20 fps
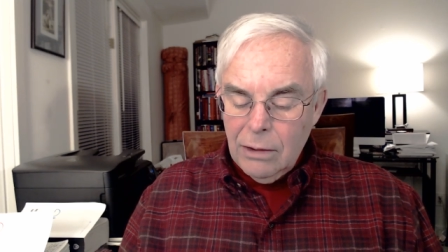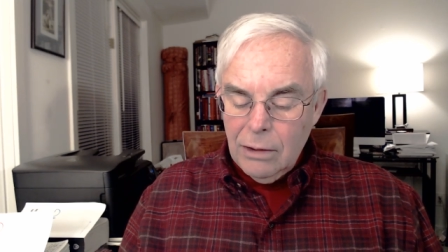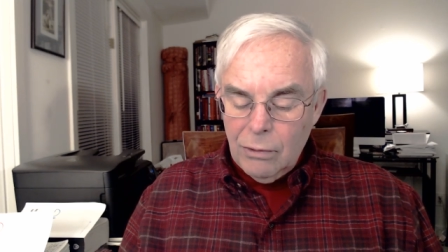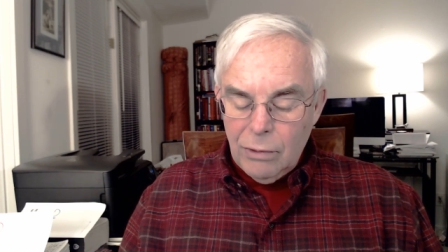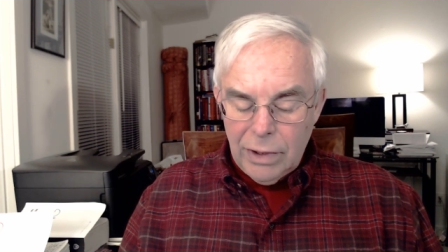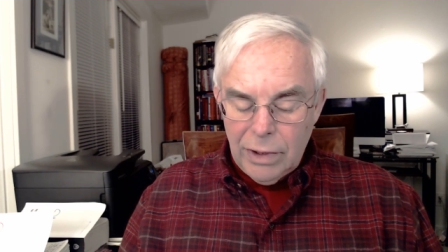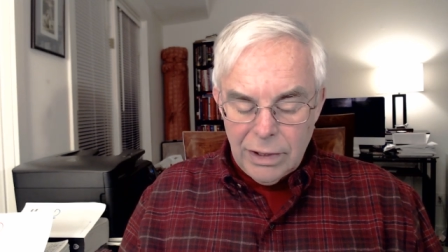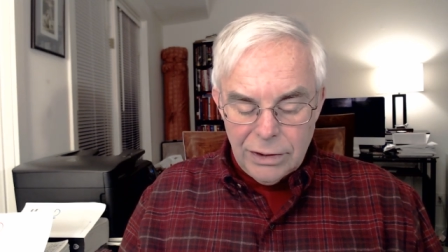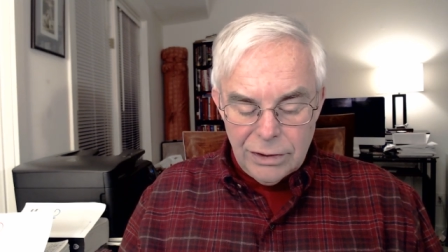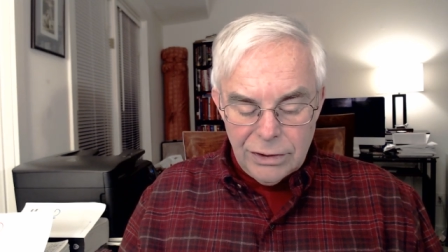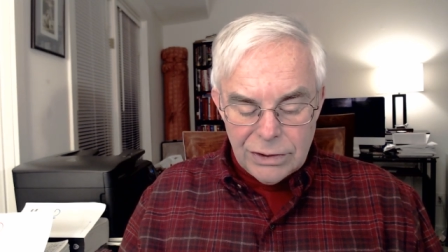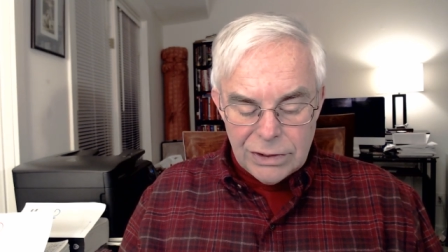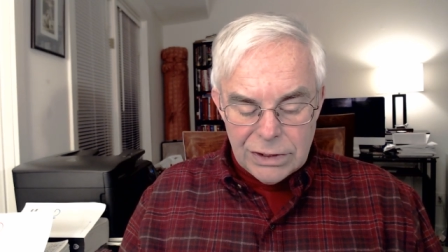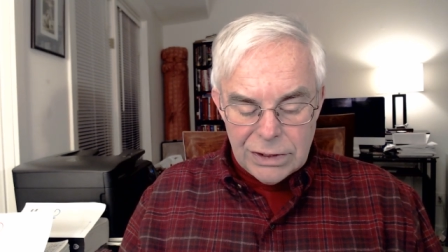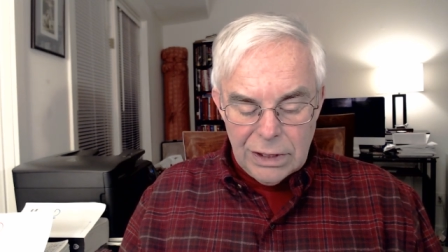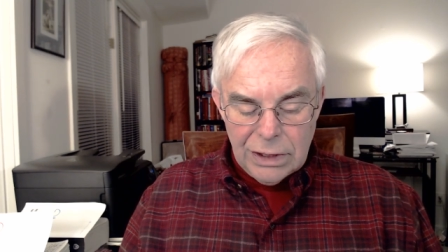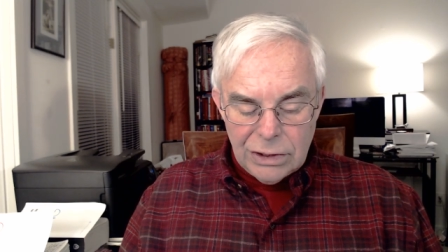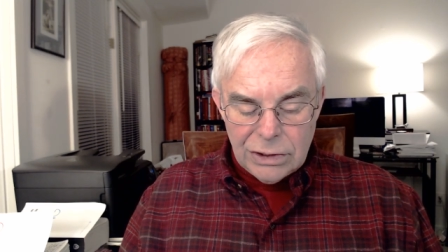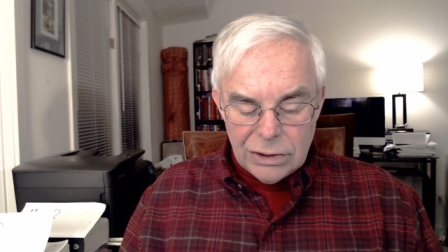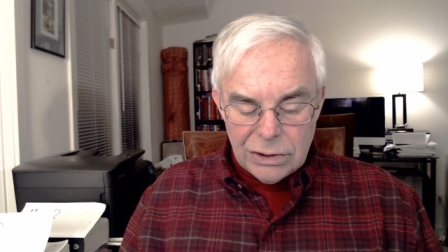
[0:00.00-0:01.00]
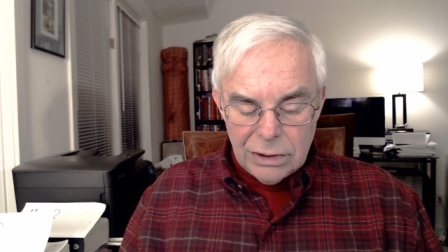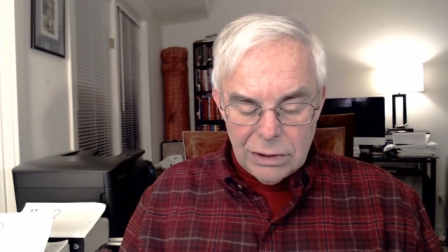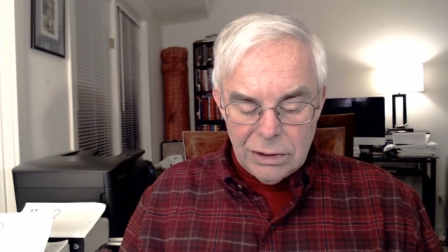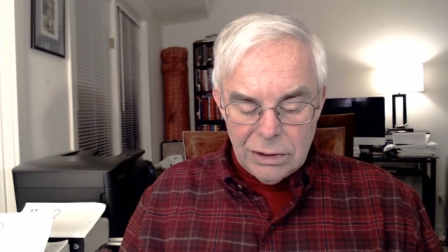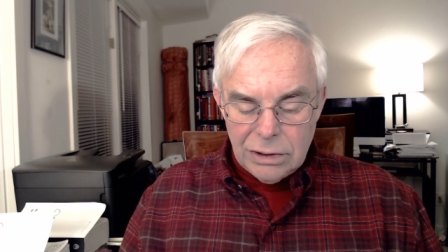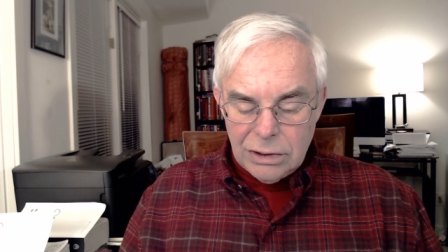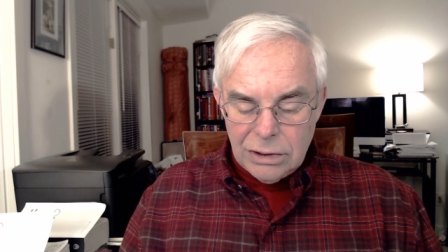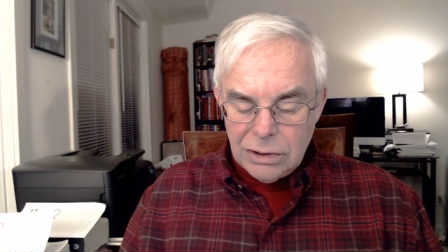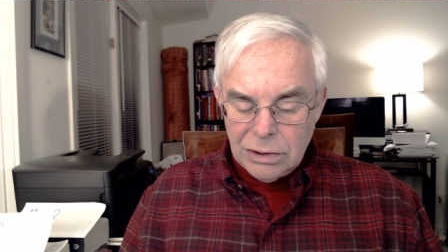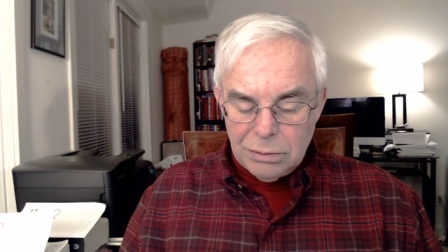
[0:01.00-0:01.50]
when a distinction
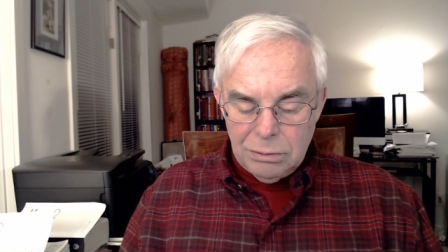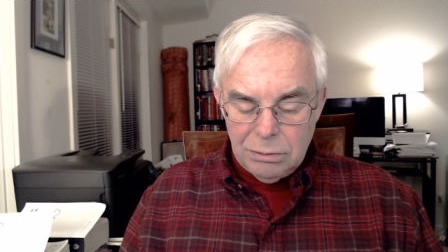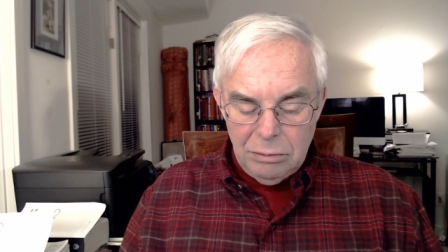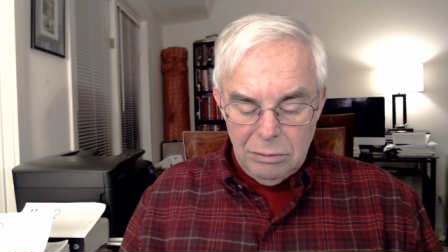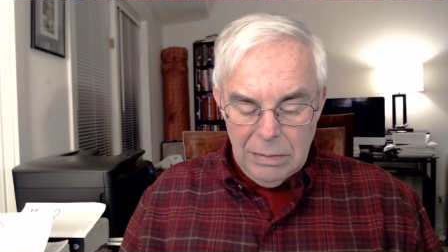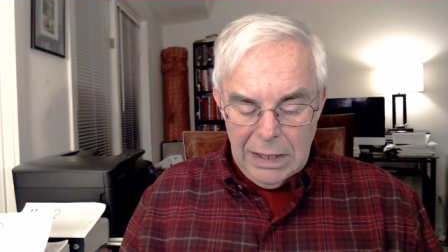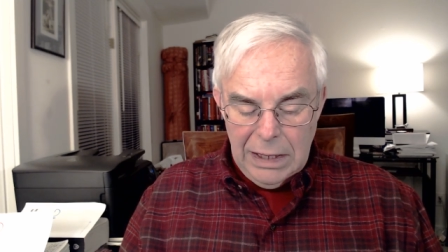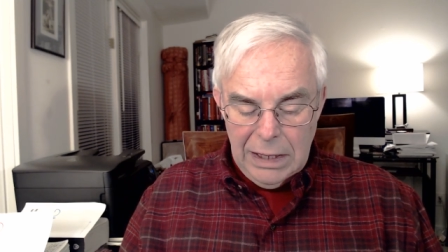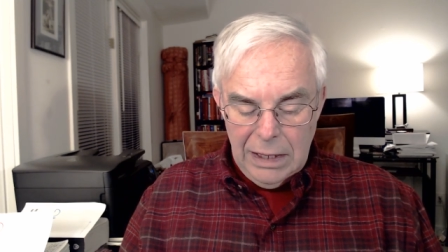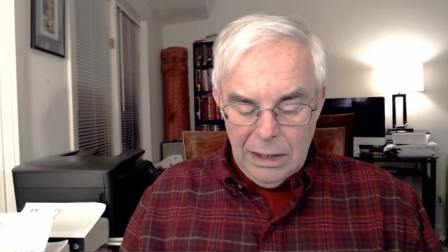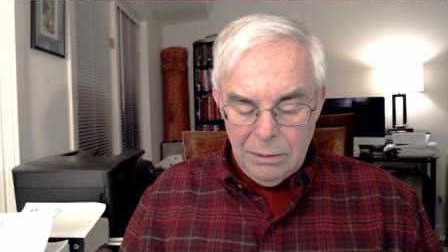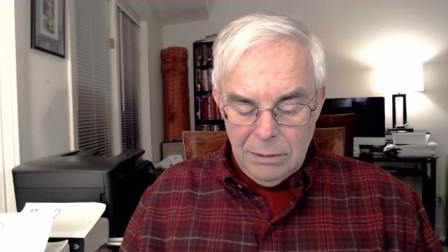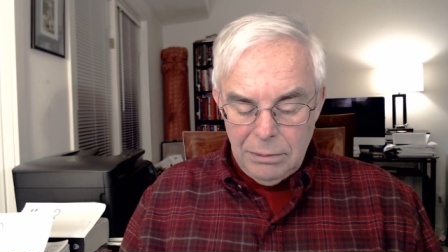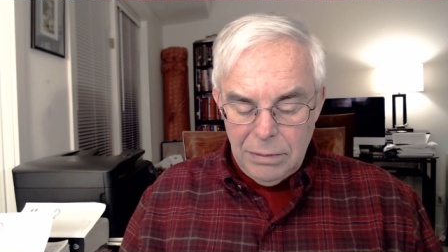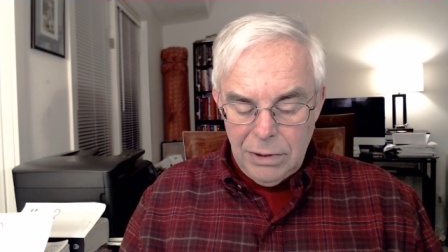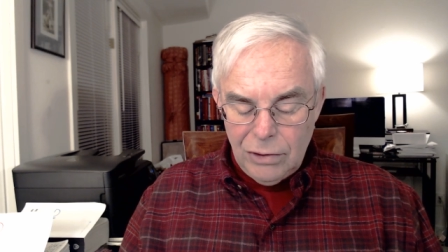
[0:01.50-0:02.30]
is made